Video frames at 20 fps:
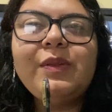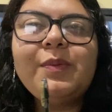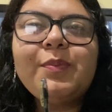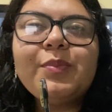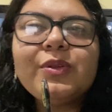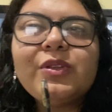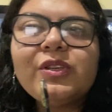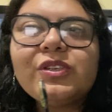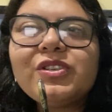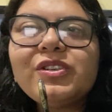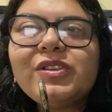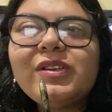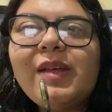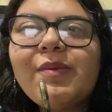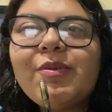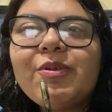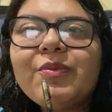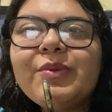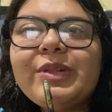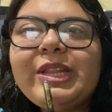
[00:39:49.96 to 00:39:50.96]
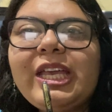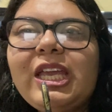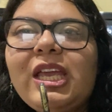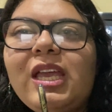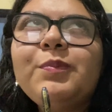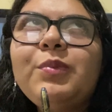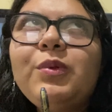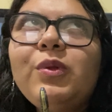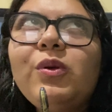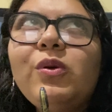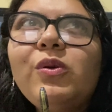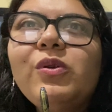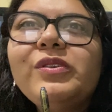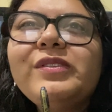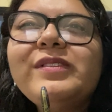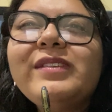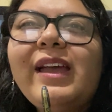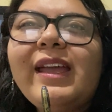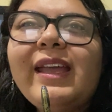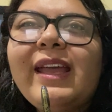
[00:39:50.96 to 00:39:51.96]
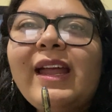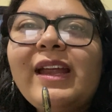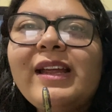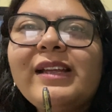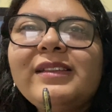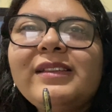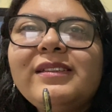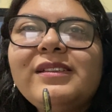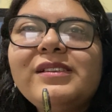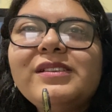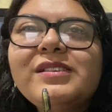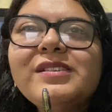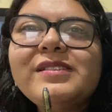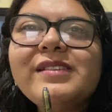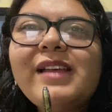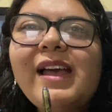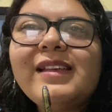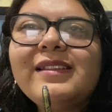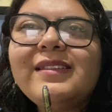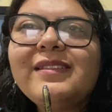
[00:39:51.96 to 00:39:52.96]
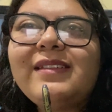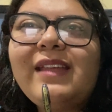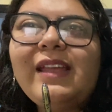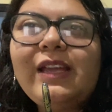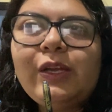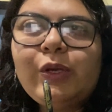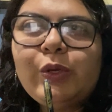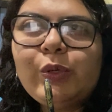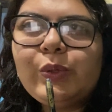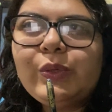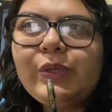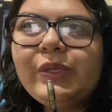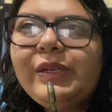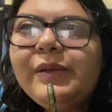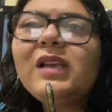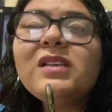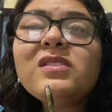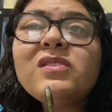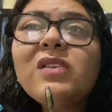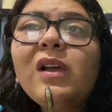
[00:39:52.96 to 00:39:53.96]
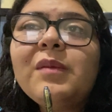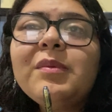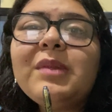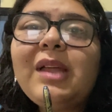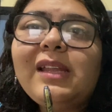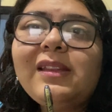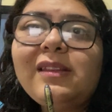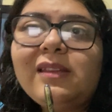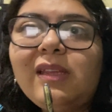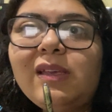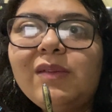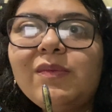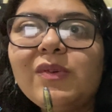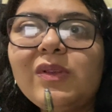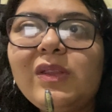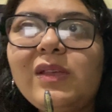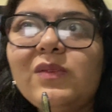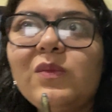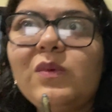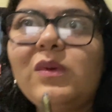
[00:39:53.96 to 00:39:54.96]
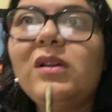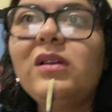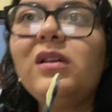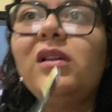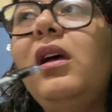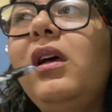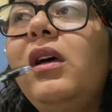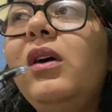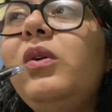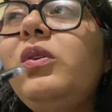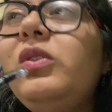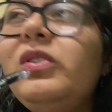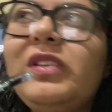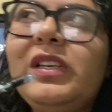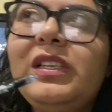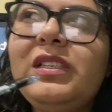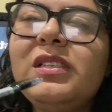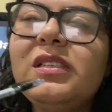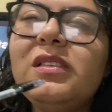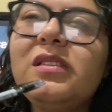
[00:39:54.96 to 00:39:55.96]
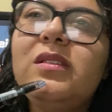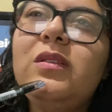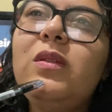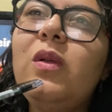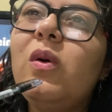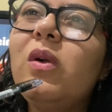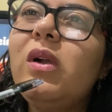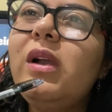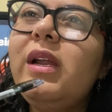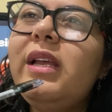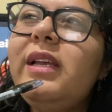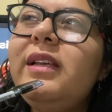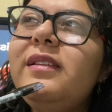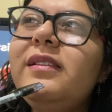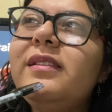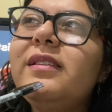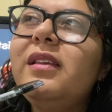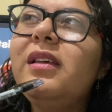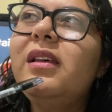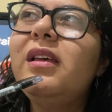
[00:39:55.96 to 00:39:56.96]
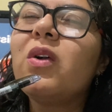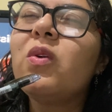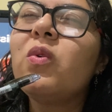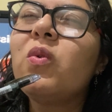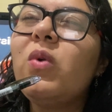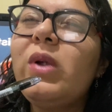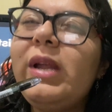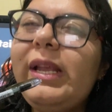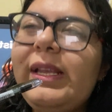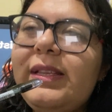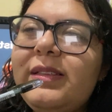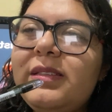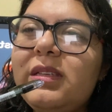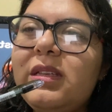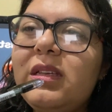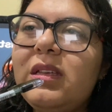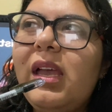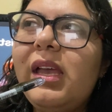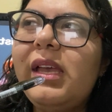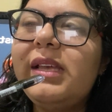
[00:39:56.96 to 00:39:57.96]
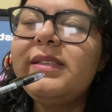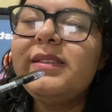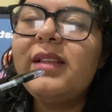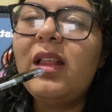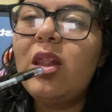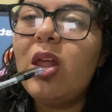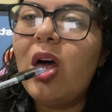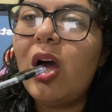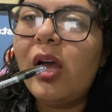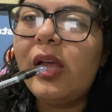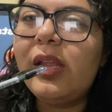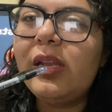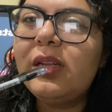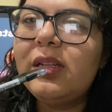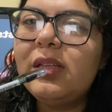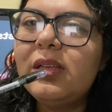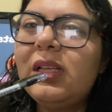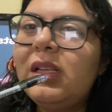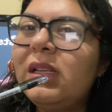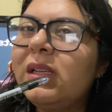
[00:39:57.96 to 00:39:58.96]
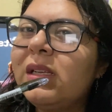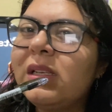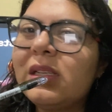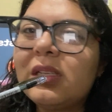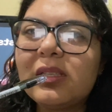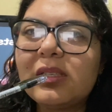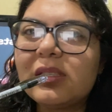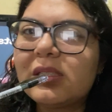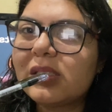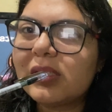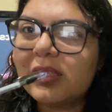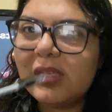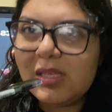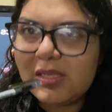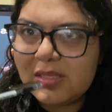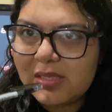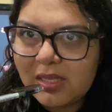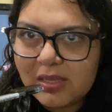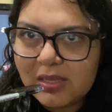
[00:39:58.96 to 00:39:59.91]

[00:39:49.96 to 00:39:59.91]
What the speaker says: production never really explored side characters as they could. So I'm glad that they for this one. Hugo Sanchez's lore is crazy. It's a lot. It's a